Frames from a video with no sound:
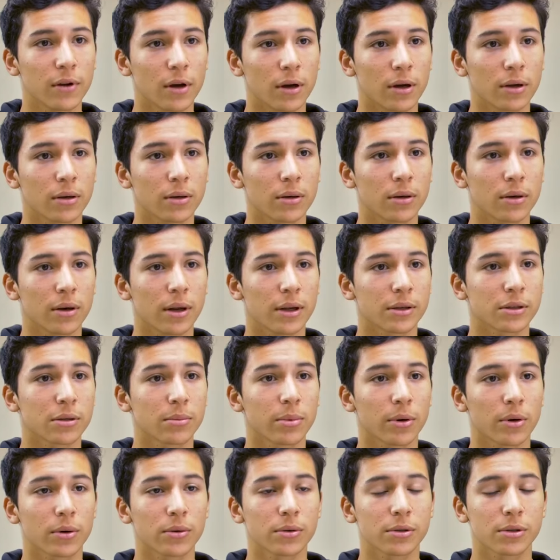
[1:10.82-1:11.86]
done as
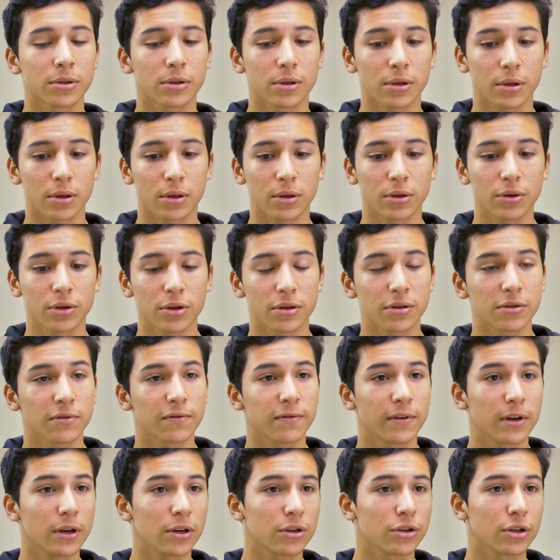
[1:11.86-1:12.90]
opposed to just
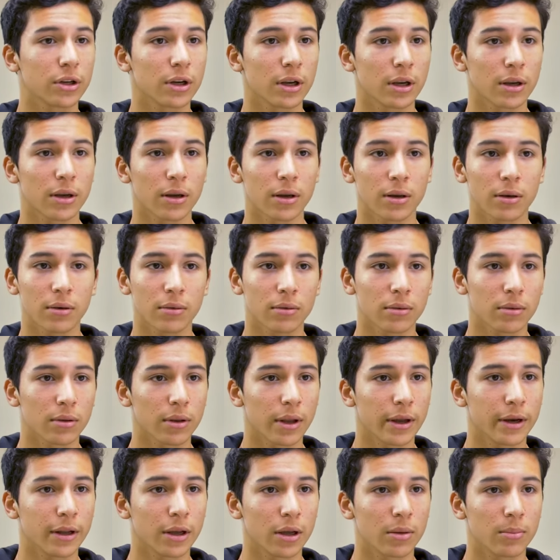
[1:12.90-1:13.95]
finishing it and
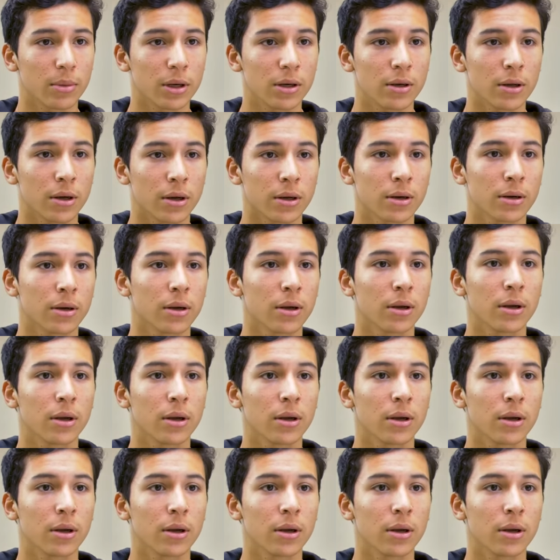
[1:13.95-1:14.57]
letting it be done.